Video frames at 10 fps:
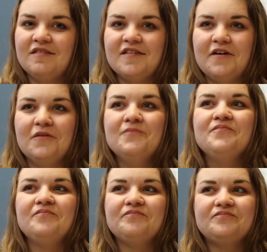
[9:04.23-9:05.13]
So
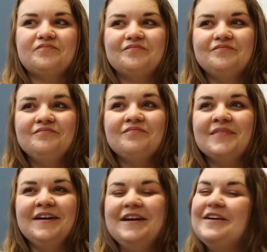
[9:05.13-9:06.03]

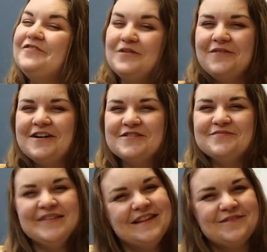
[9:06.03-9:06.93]
if you want to
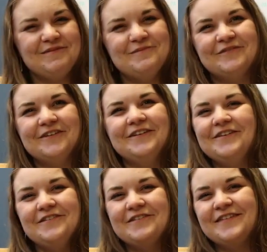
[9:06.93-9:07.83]
meet the people
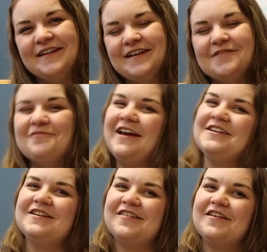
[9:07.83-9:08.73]
who you see in the
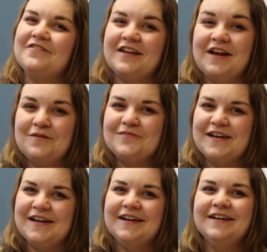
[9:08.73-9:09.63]
pages of the
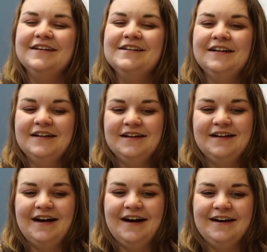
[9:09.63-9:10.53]
AP
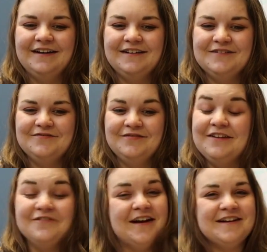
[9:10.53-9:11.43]

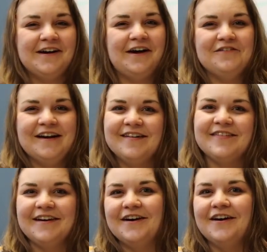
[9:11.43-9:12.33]
and find out how nice
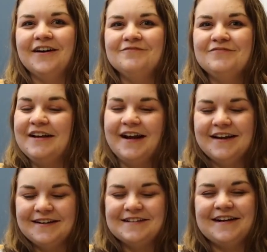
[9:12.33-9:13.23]
they are, and I
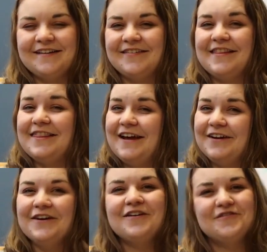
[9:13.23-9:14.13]
can attest that they
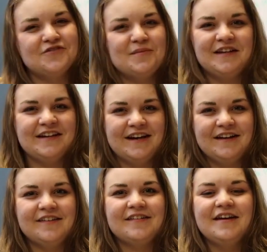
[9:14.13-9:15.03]
are extremely
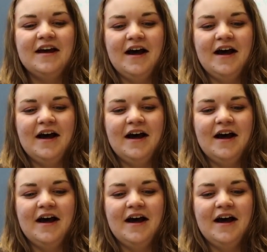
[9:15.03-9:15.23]
nice,